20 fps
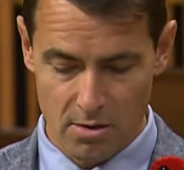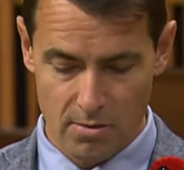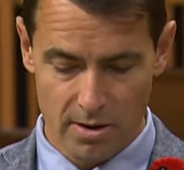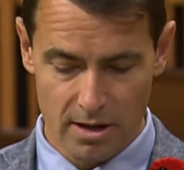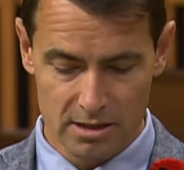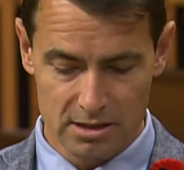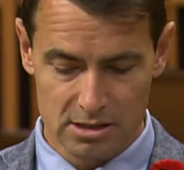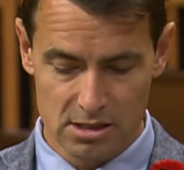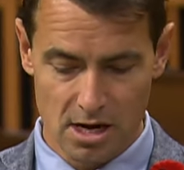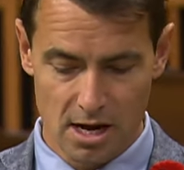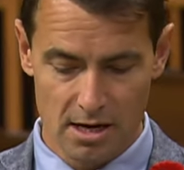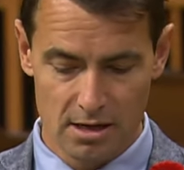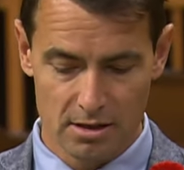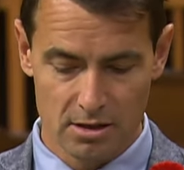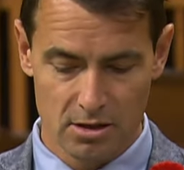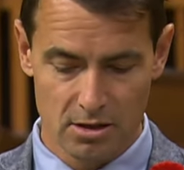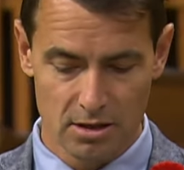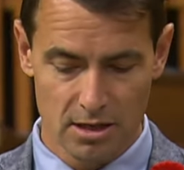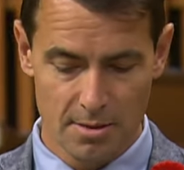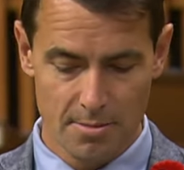While it's
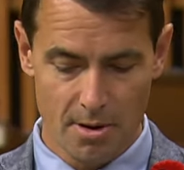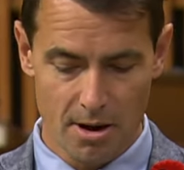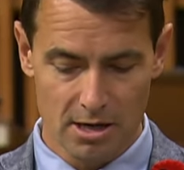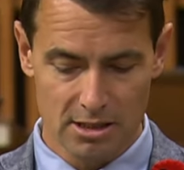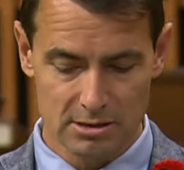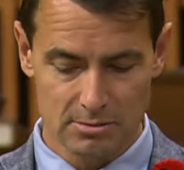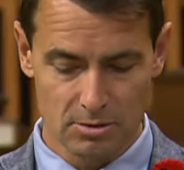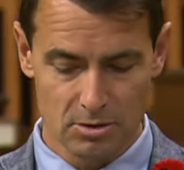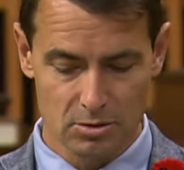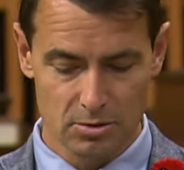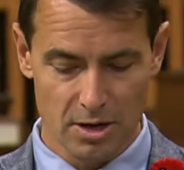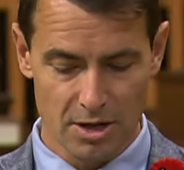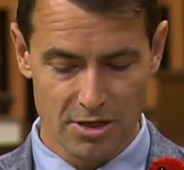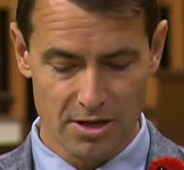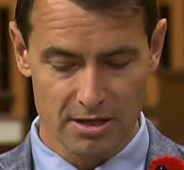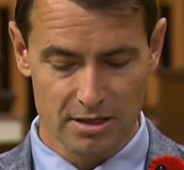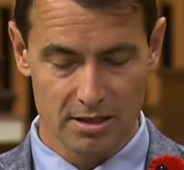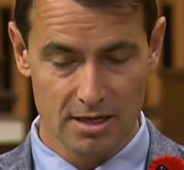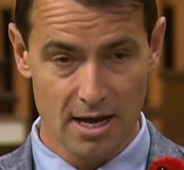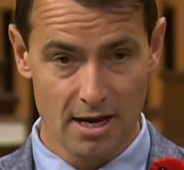not currently possible to
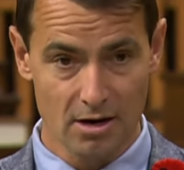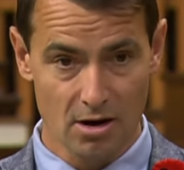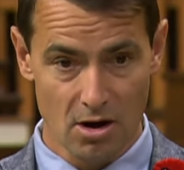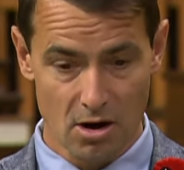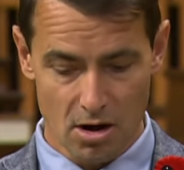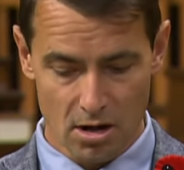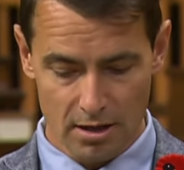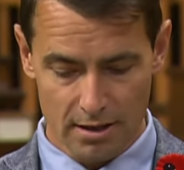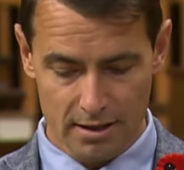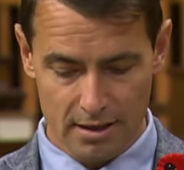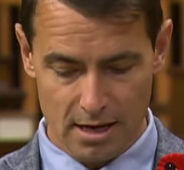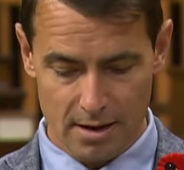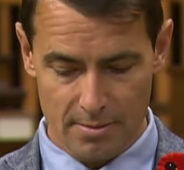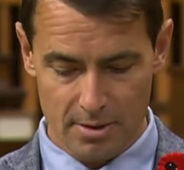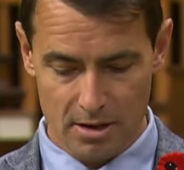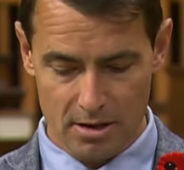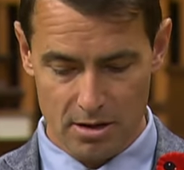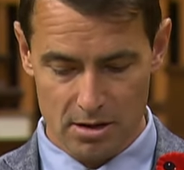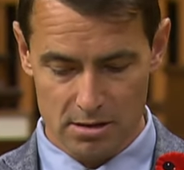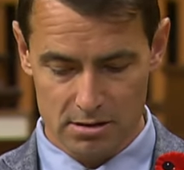authenticate all
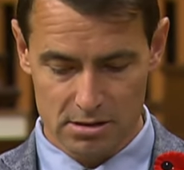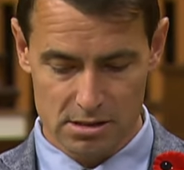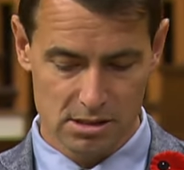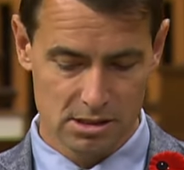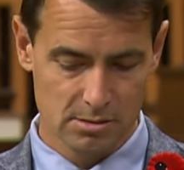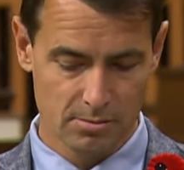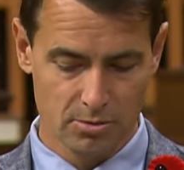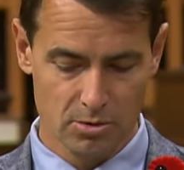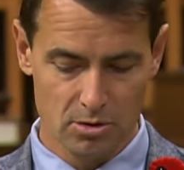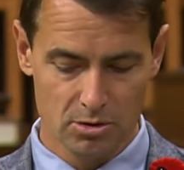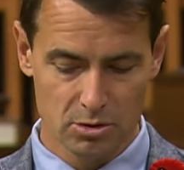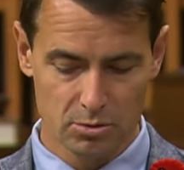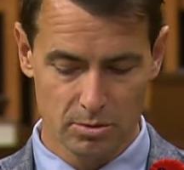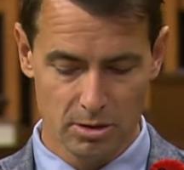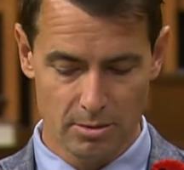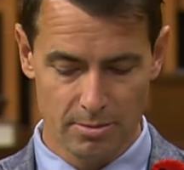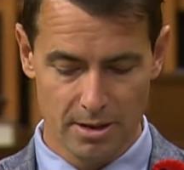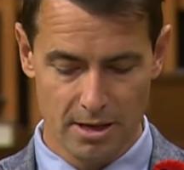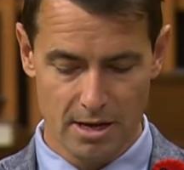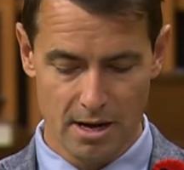incoming calls, this approach
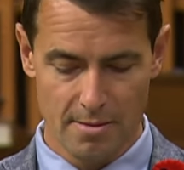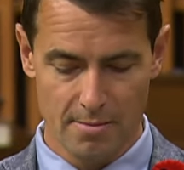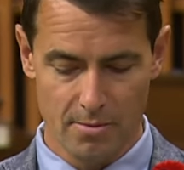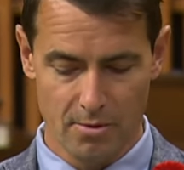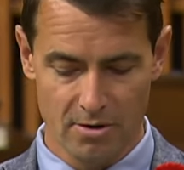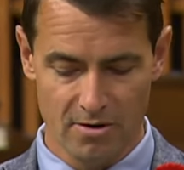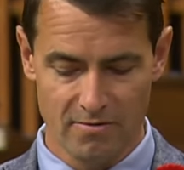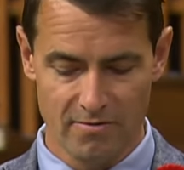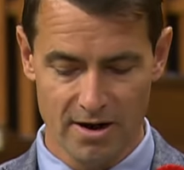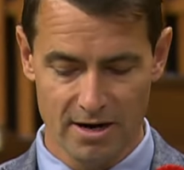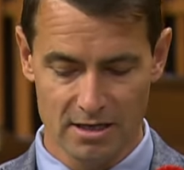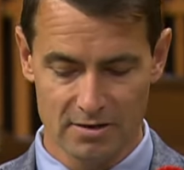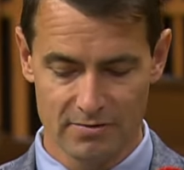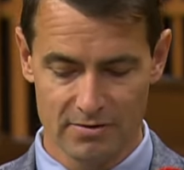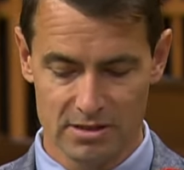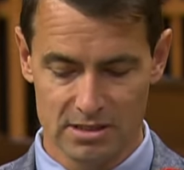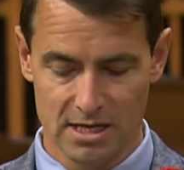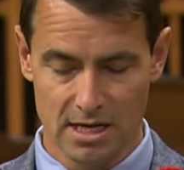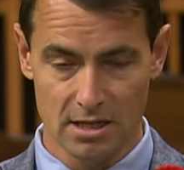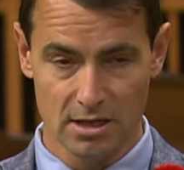will become more
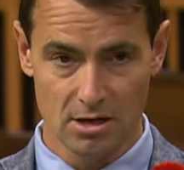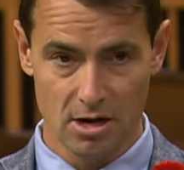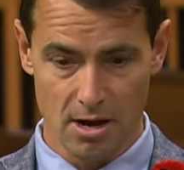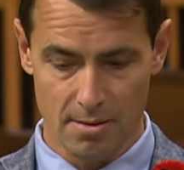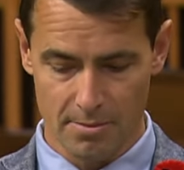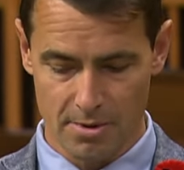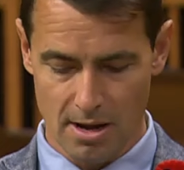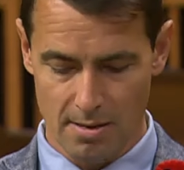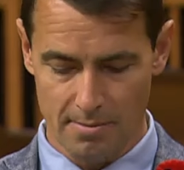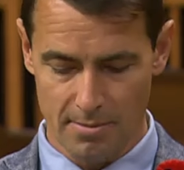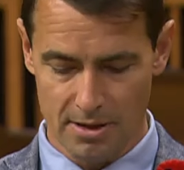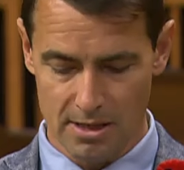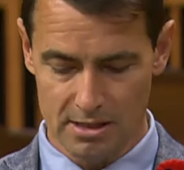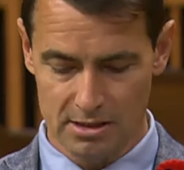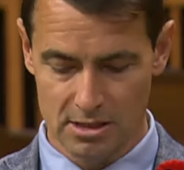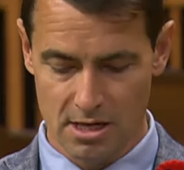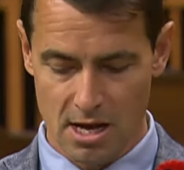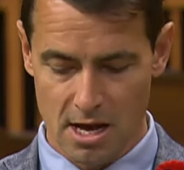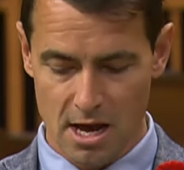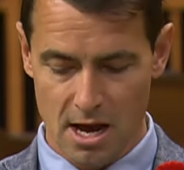effective as telecom
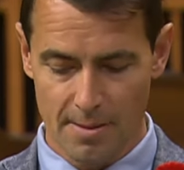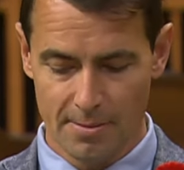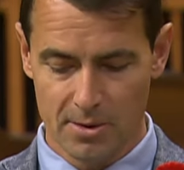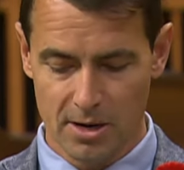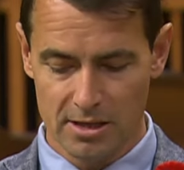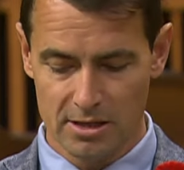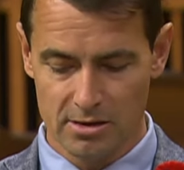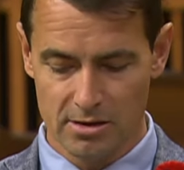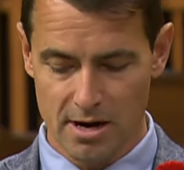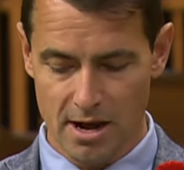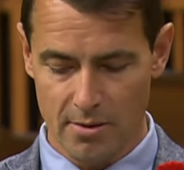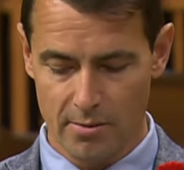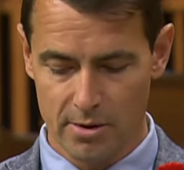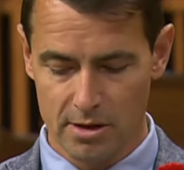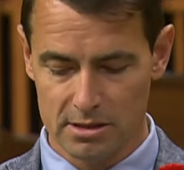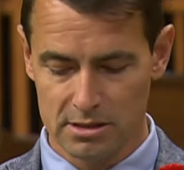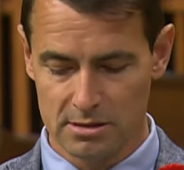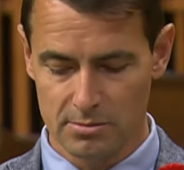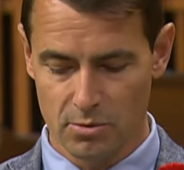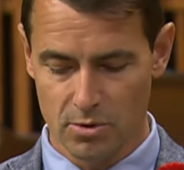companies upgrade their
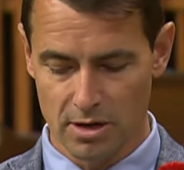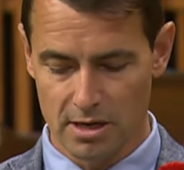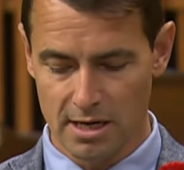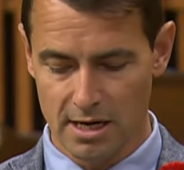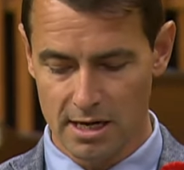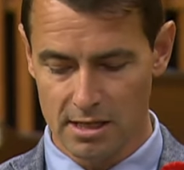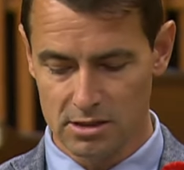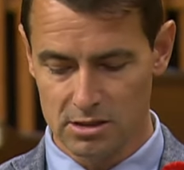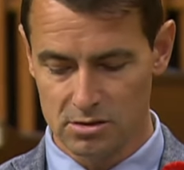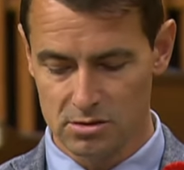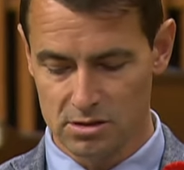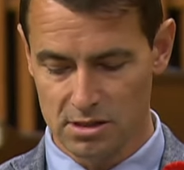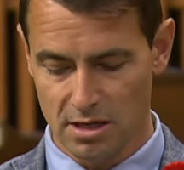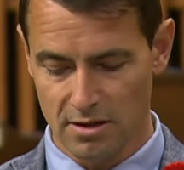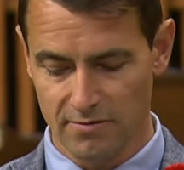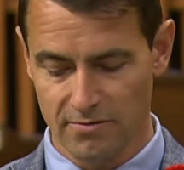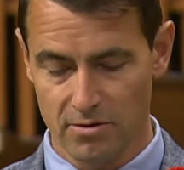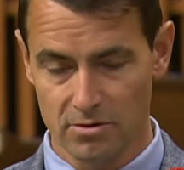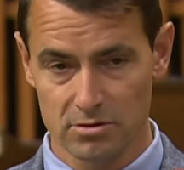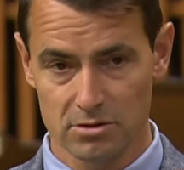networks and more Canadians use
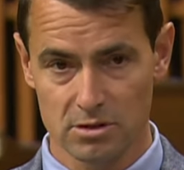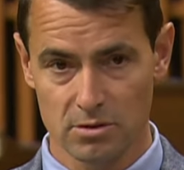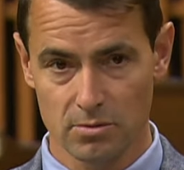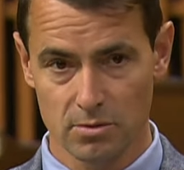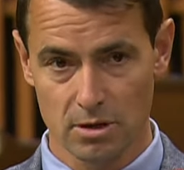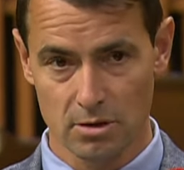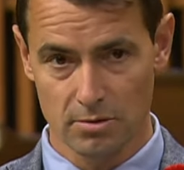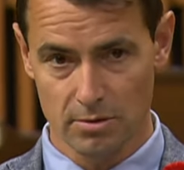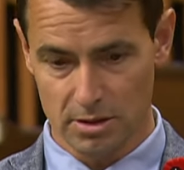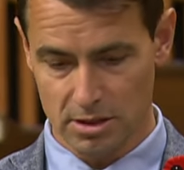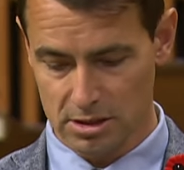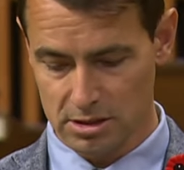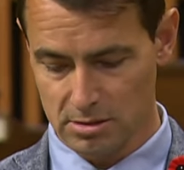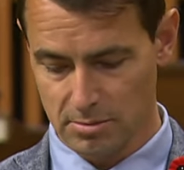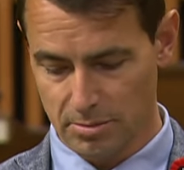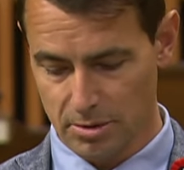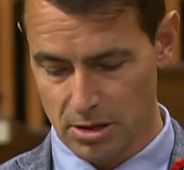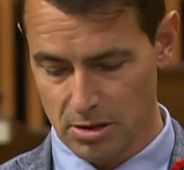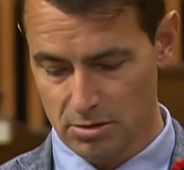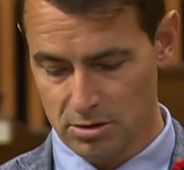telephones that work with this
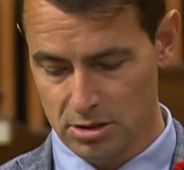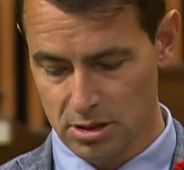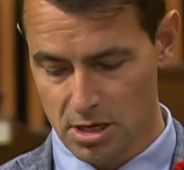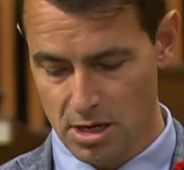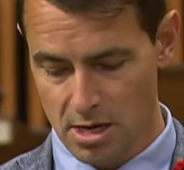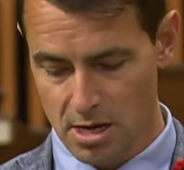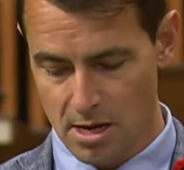approach.